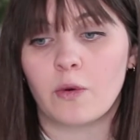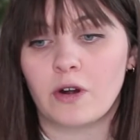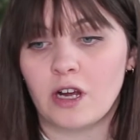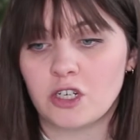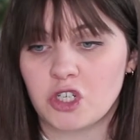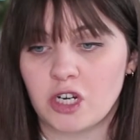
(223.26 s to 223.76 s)
We're
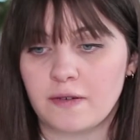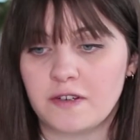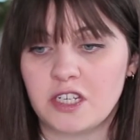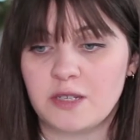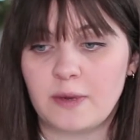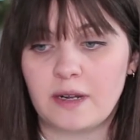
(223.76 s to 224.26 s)
not sure if
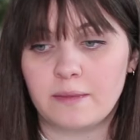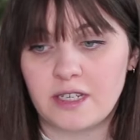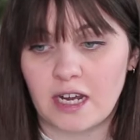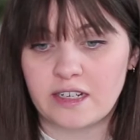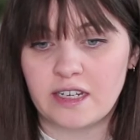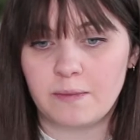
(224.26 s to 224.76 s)
she's been
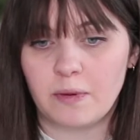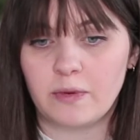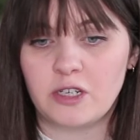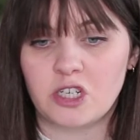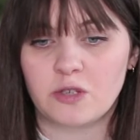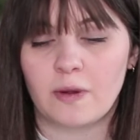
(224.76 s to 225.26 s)
abducted, but
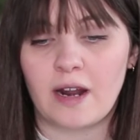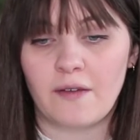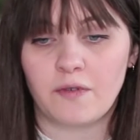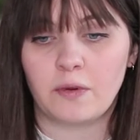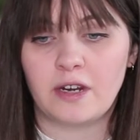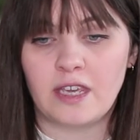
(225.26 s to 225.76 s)
we just want
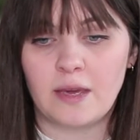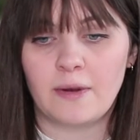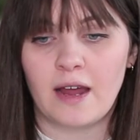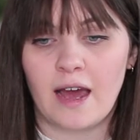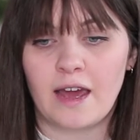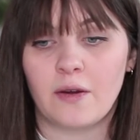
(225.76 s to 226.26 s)
everyone to keep
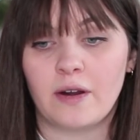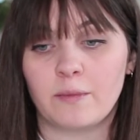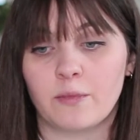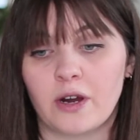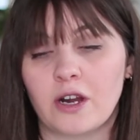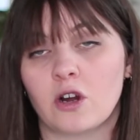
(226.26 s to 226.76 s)
an eye out
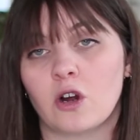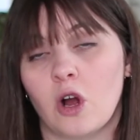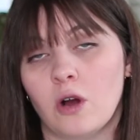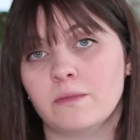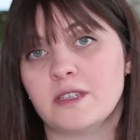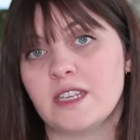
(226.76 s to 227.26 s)
and bring her
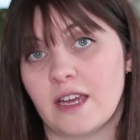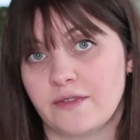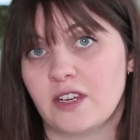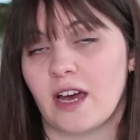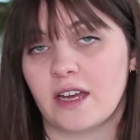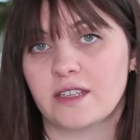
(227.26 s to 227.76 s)
home safe
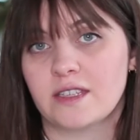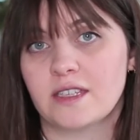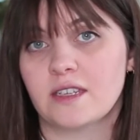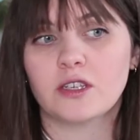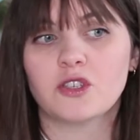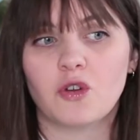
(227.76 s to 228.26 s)
to
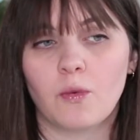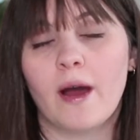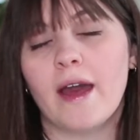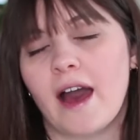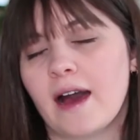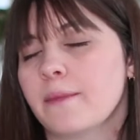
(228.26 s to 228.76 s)
us." So
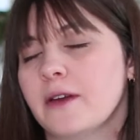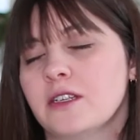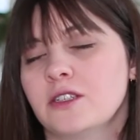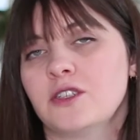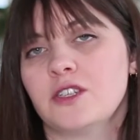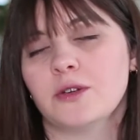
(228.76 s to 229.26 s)
what
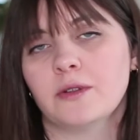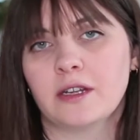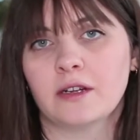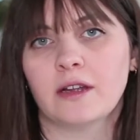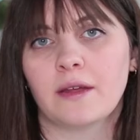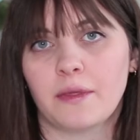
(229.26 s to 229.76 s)
happened to
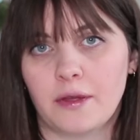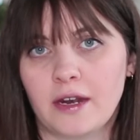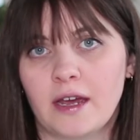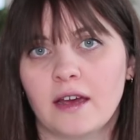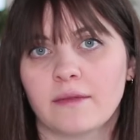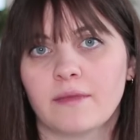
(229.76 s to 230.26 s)
little
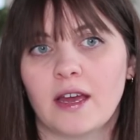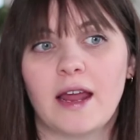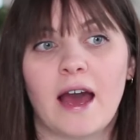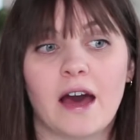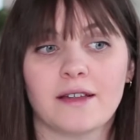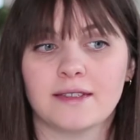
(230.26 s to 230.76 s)
Athena? And
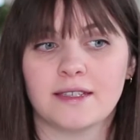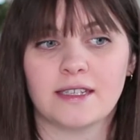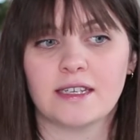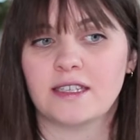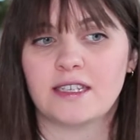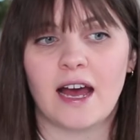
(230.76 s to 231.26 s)
how does
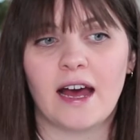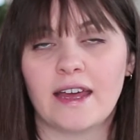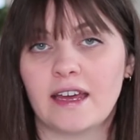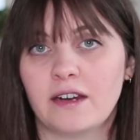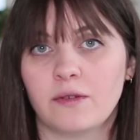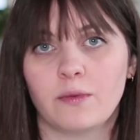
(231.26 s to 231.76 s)
this tie
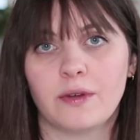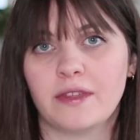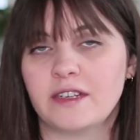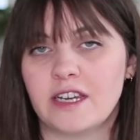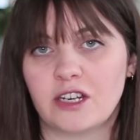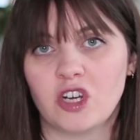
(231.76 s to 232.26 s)
in with
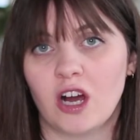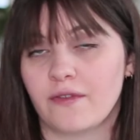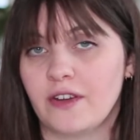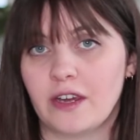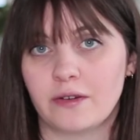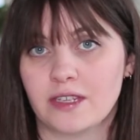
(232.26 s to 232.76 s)
the TikTok
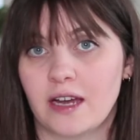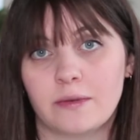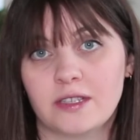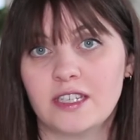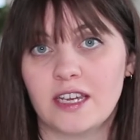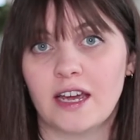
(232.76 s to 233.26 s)
videos I
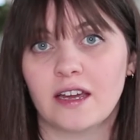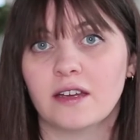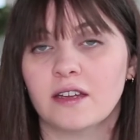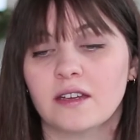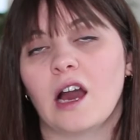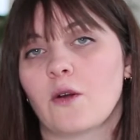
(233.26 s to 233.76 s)
was seeing?
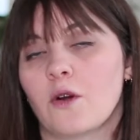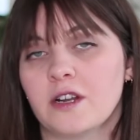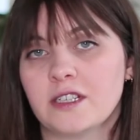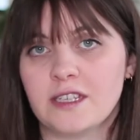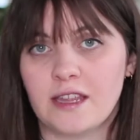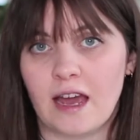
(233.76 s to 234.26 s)

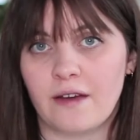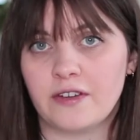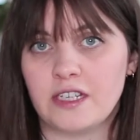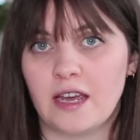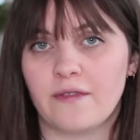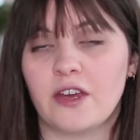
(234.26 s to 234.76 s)
According to the
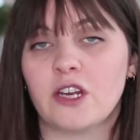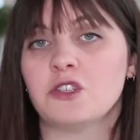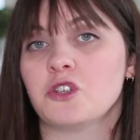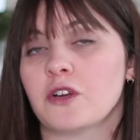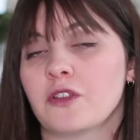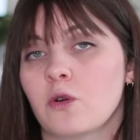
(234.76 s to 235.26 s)
affidavit,
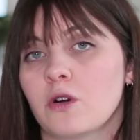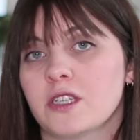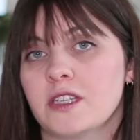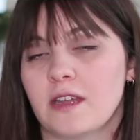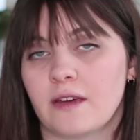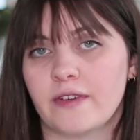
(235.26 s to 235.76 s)
during the
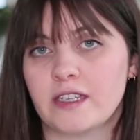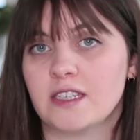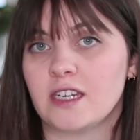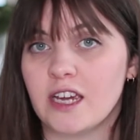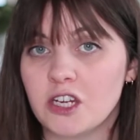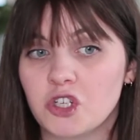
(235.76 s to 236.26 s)
course of the
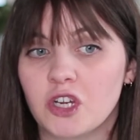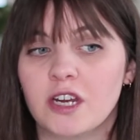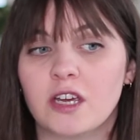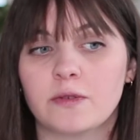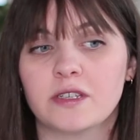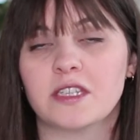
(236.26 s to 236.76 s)
investigation,
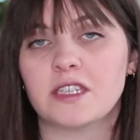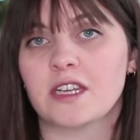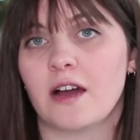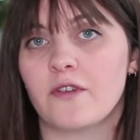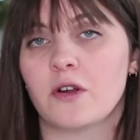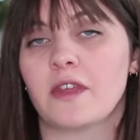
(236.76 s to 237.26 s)
it was
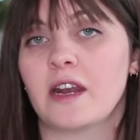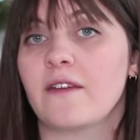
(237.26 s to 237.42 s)
discovered